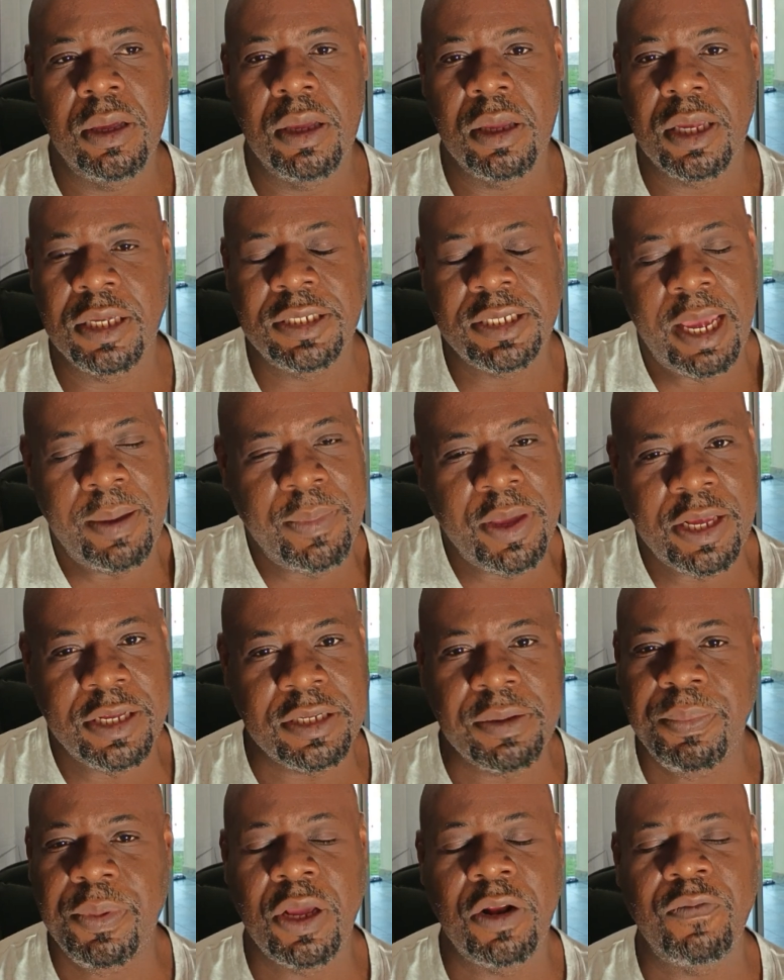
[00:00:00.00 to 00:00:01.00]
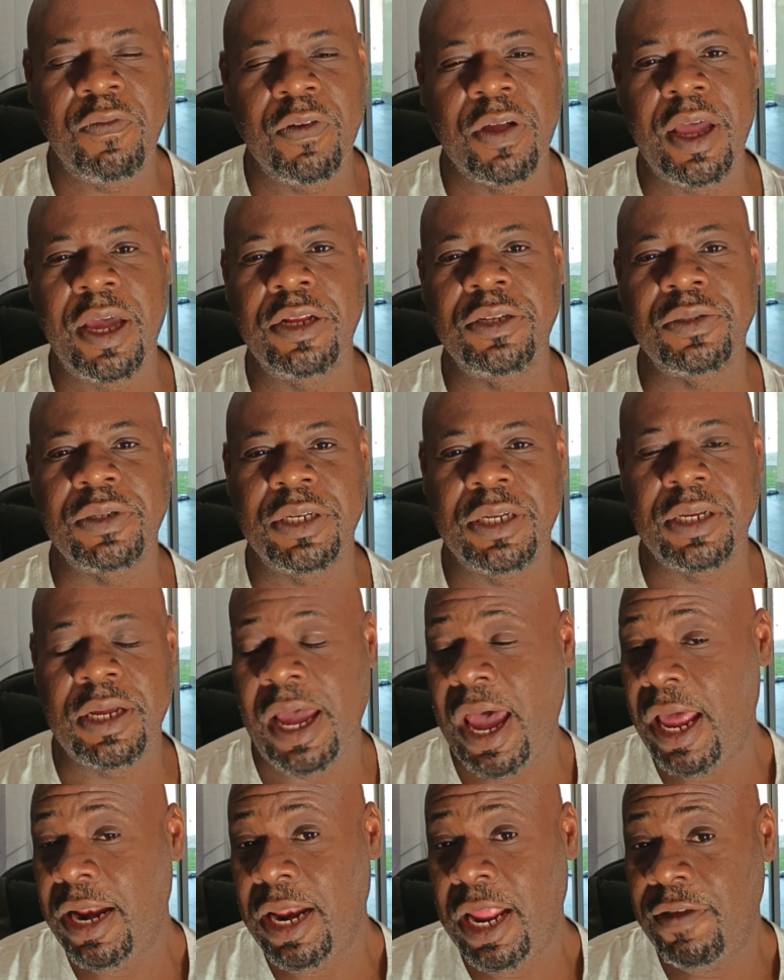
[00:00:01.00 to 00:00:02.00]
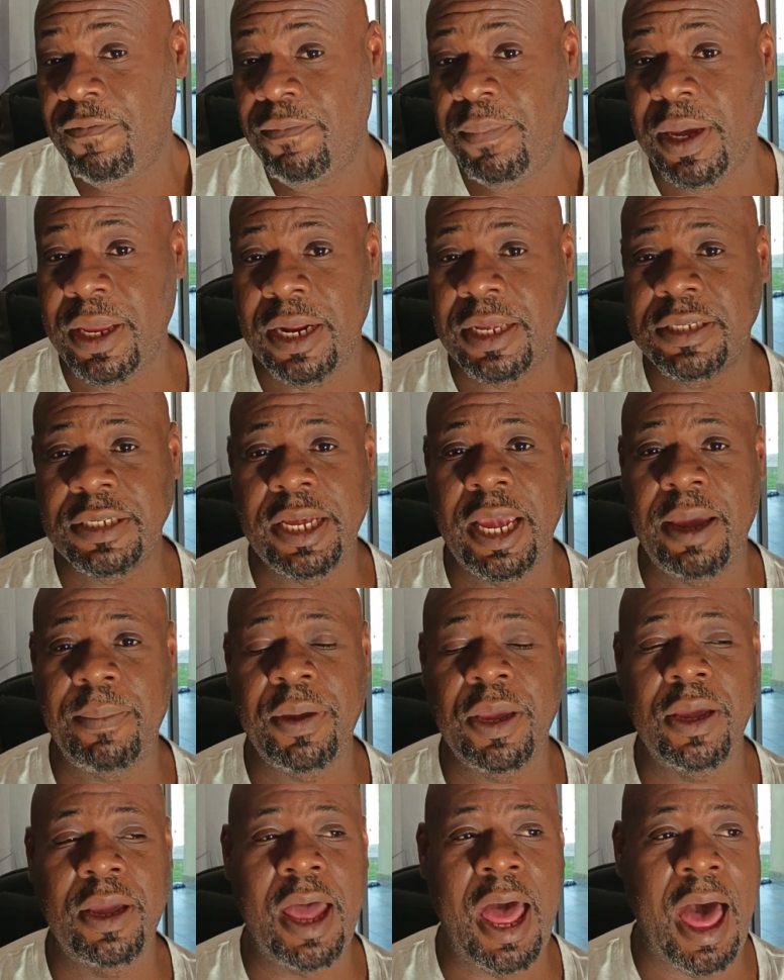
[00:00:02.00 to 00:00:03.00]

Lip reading: Because Zambia is a beautiful country. I love being in Zambia.